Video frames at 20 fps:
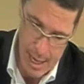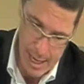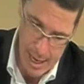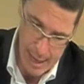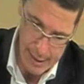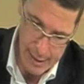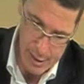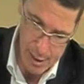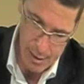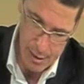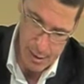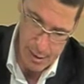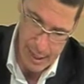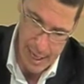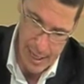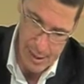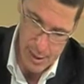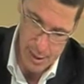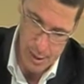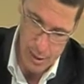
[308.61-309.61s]
and
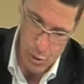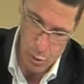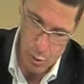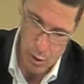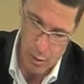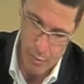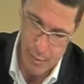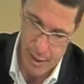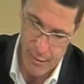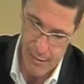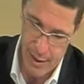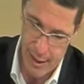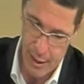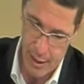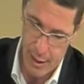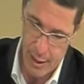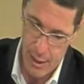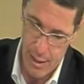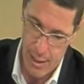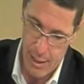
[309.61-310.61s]
2012 my value
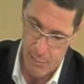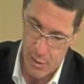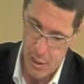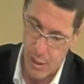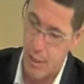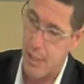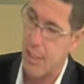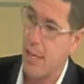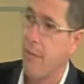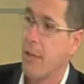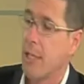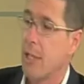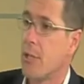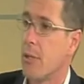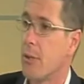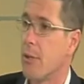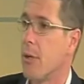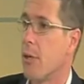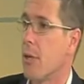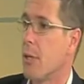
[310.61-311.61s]
goes up to
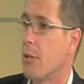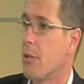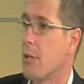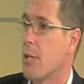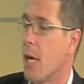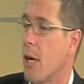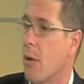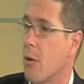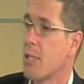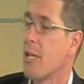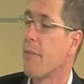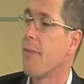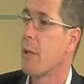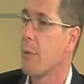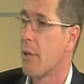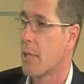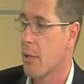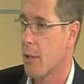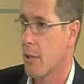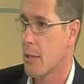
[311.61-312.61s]
$72 or
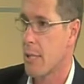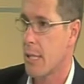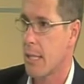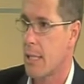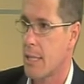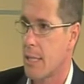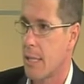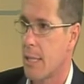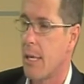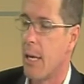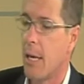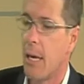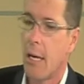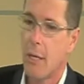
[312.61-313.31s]
$71.60.